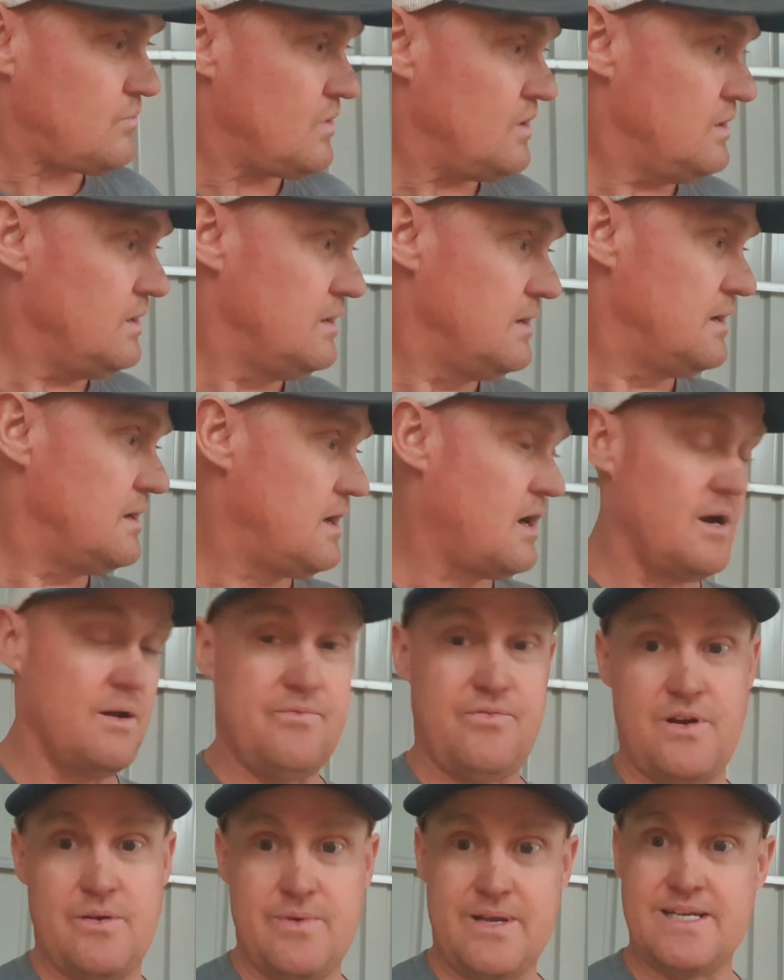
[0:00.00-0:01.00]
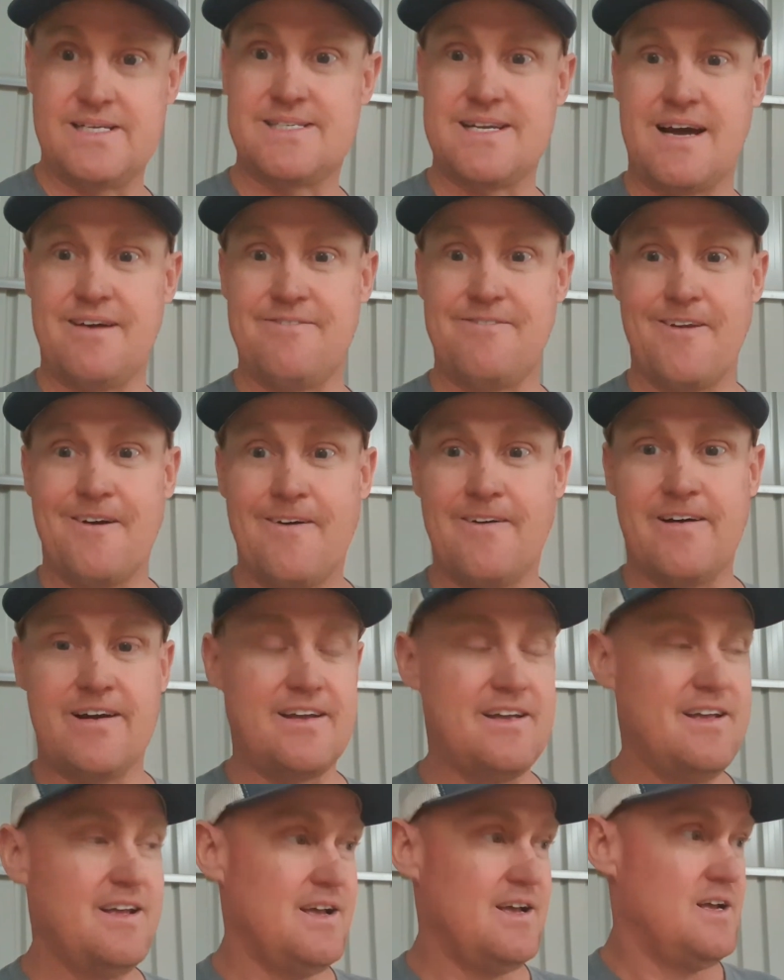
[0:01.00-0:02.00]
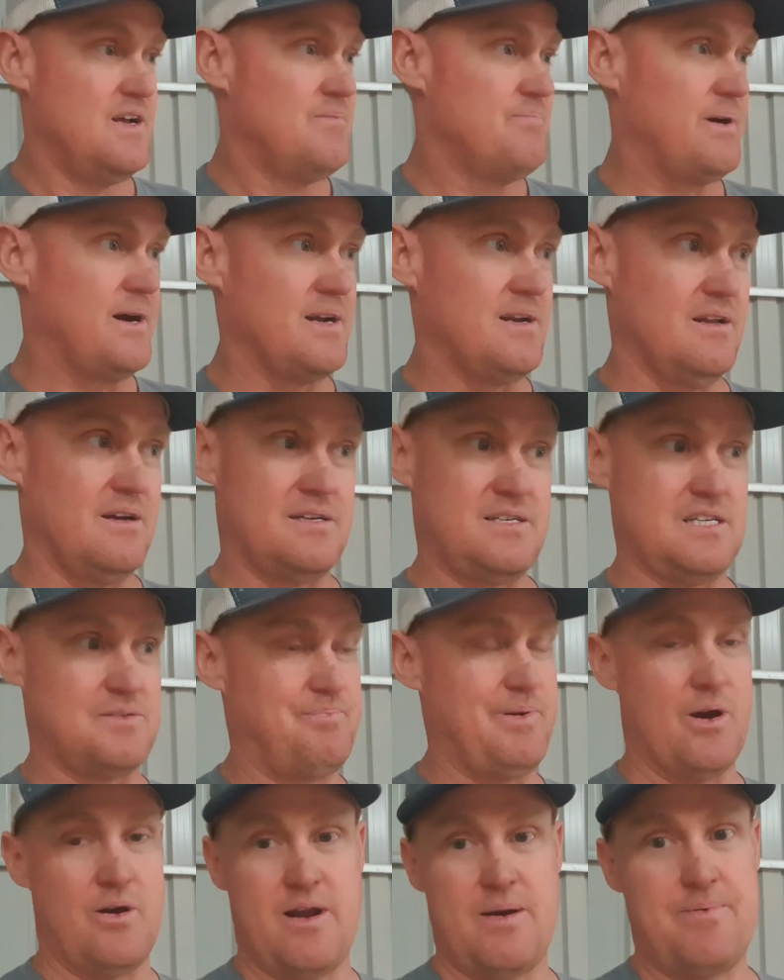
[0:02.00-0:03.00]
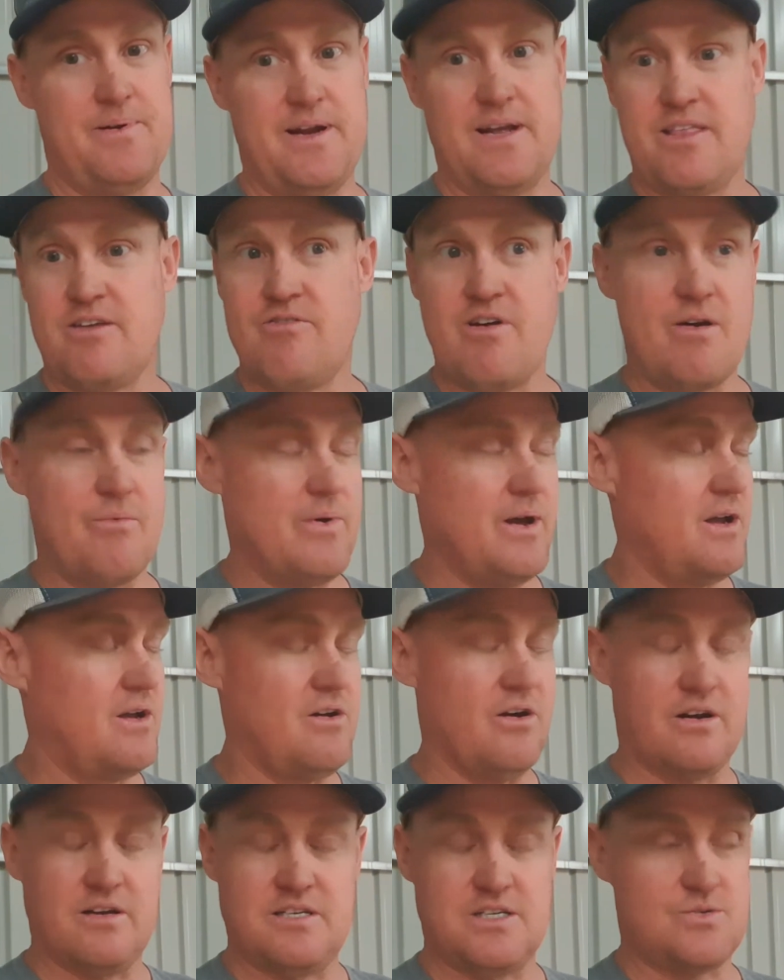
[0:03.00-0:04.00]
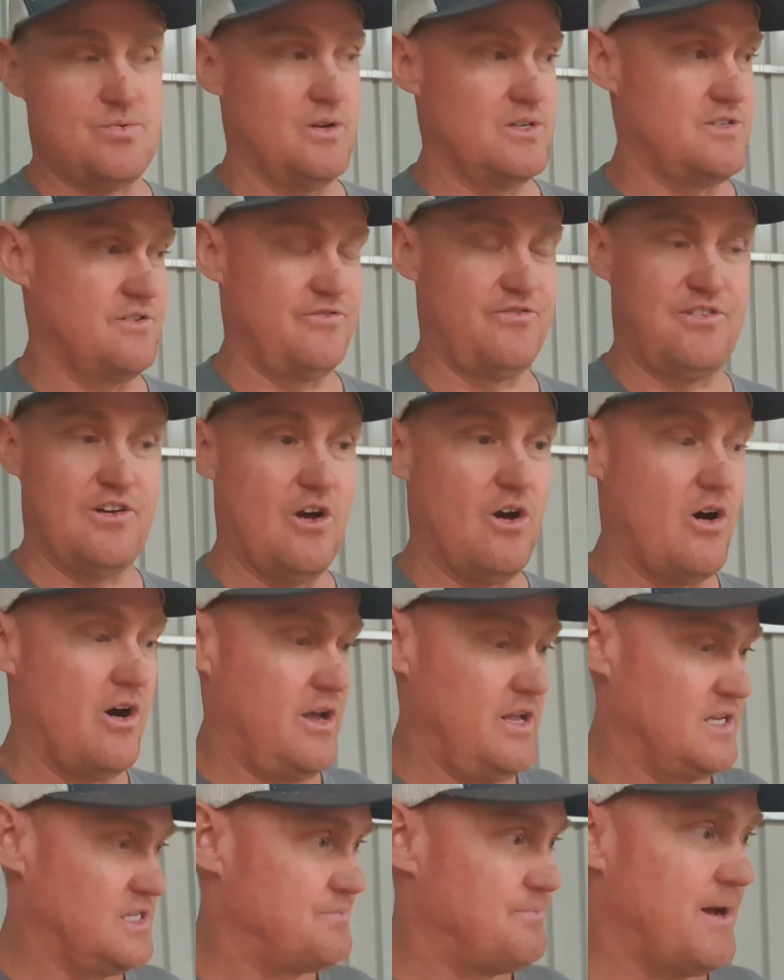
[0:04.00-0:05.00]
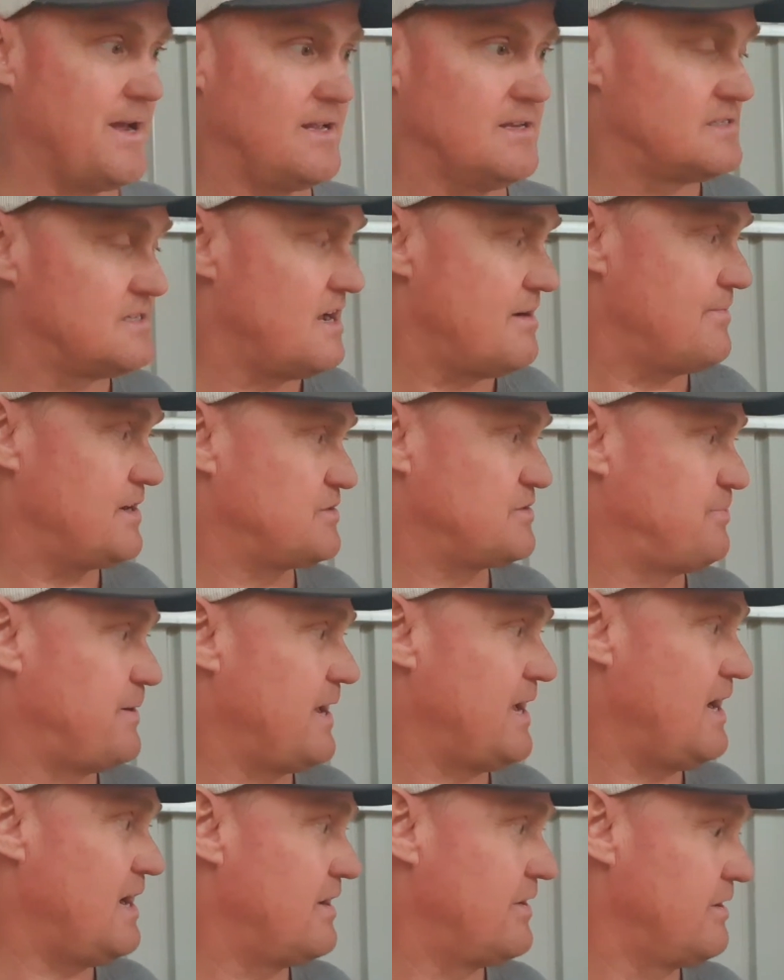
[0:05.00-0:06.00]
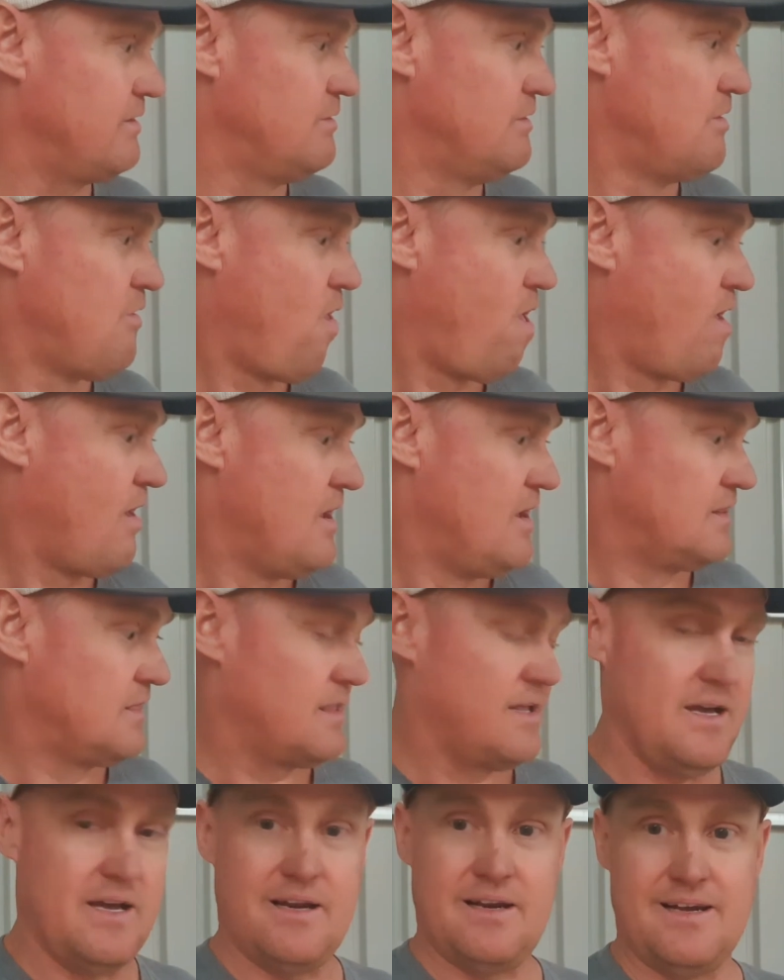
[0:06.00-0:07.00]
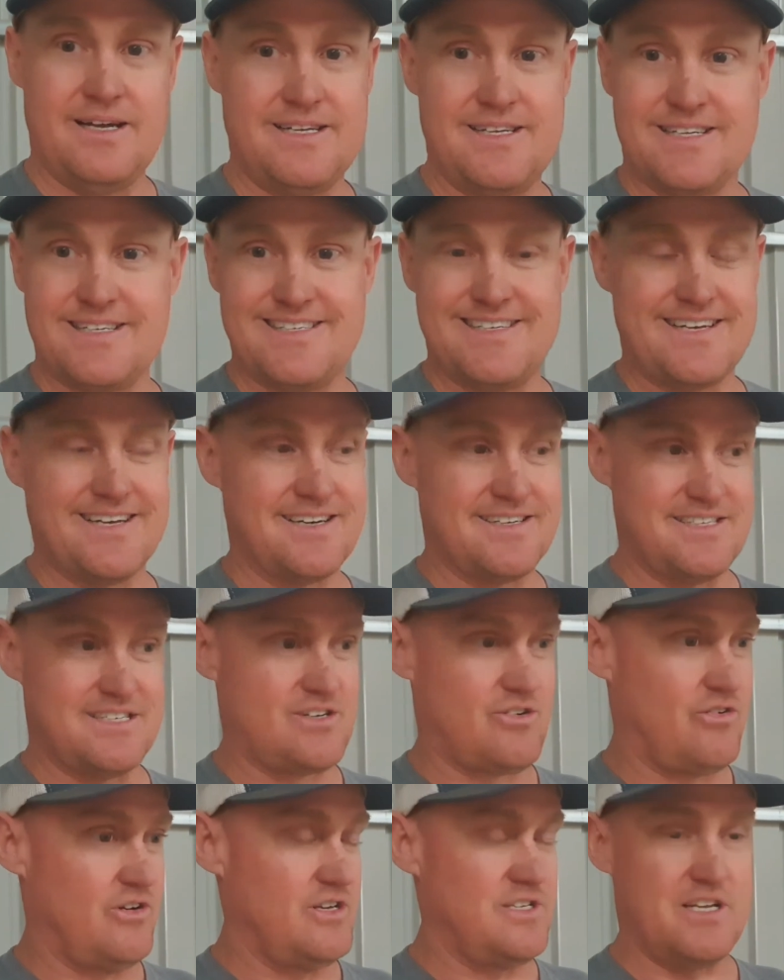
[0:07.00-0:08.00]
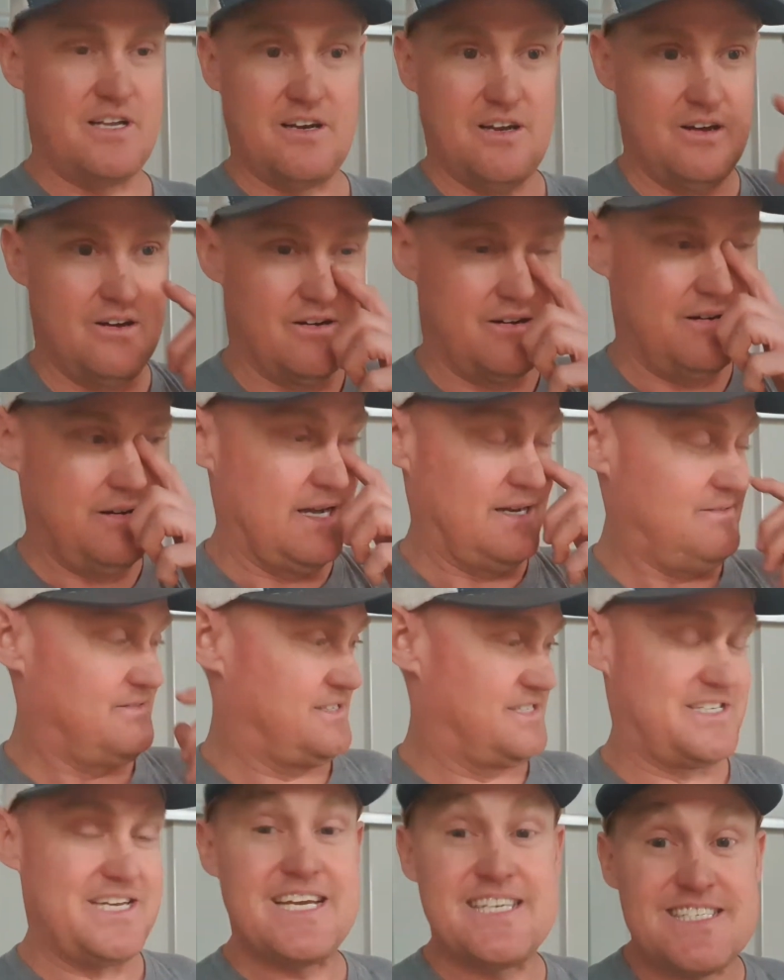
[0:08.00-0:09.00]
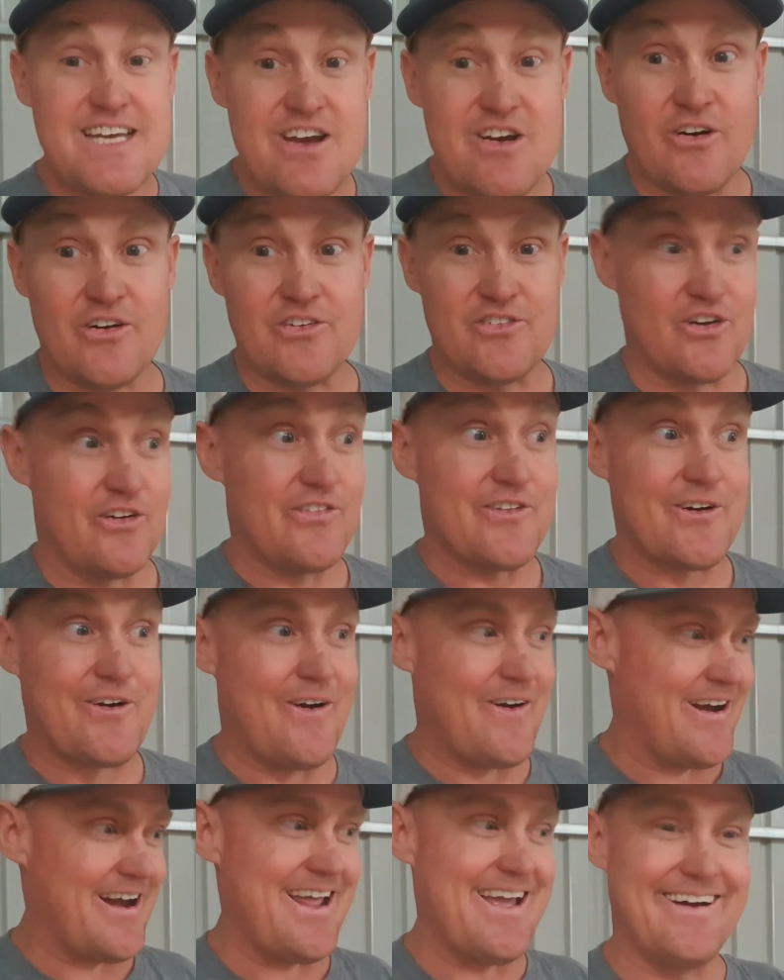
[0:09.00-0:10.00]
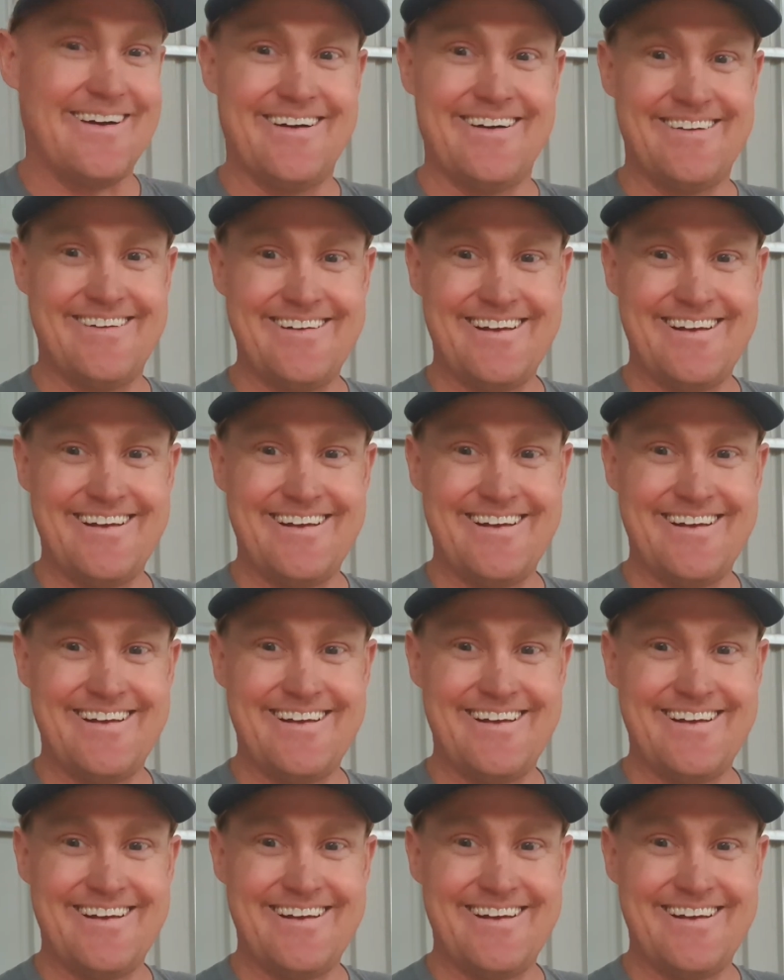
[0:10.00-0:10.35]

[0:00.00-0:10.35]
hopefully we can start flying. But like, just belting up and down the runway, God, it just wants to fly. It's making so much power, and it doesn't, like, just cruising along at 60 knots on the ground